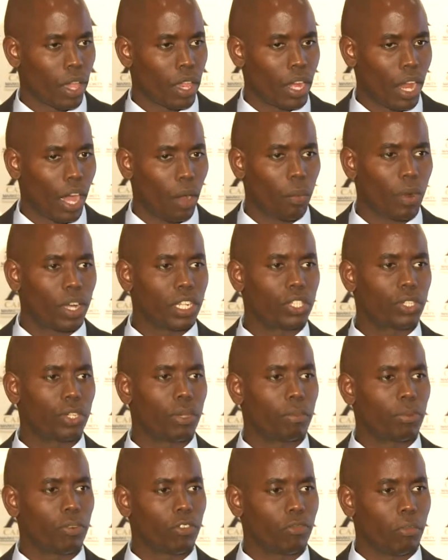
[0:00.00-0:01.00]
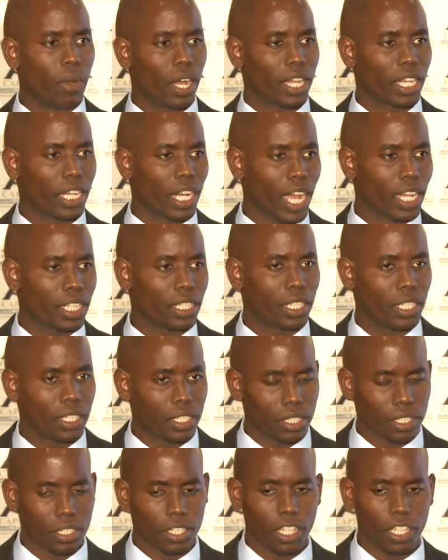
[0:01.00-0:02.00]
Now, once you improve market
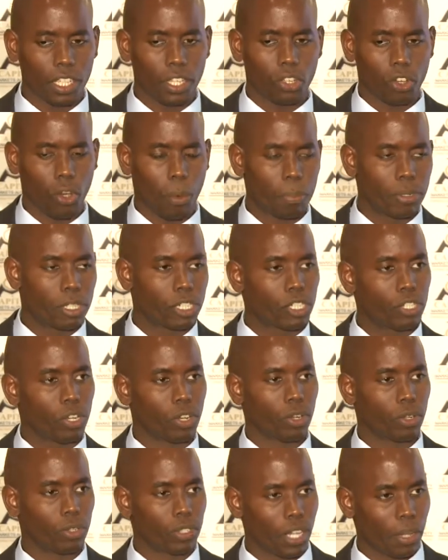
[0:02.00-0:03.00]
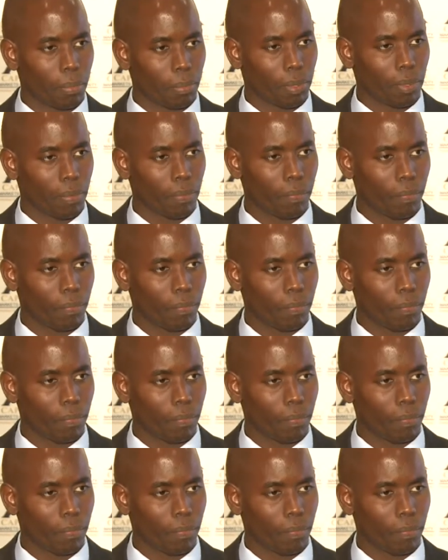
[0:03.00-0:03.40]
access, competition goes up.